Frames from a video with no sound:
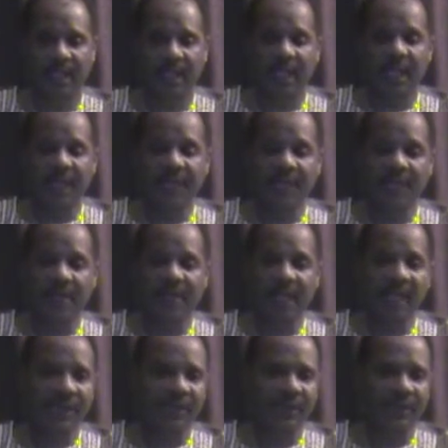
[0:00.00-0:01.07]
In some
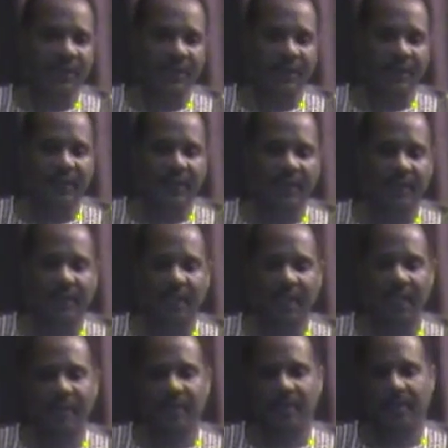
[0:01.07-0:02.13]
cases, it's even giving
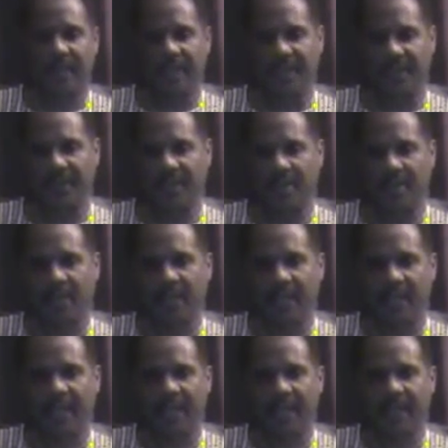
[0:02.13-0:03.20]
natural medicine a bad
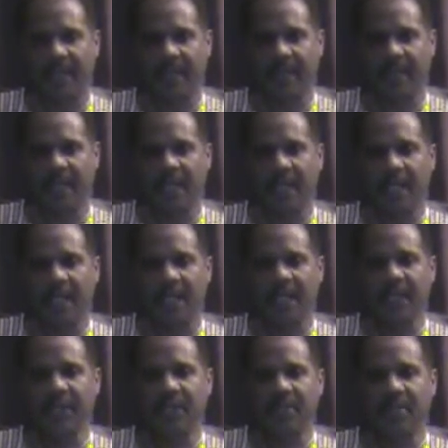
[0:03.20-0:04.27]
name. It
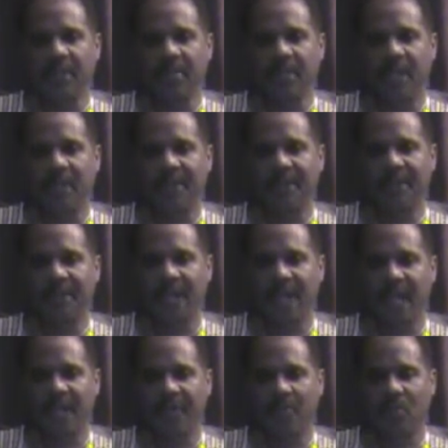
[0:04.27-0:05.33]
needs to be
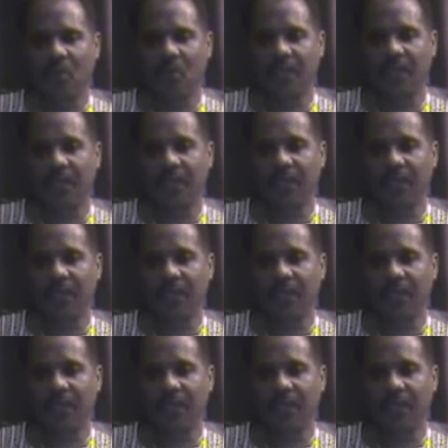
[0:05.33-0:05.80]
publicized more, it needs to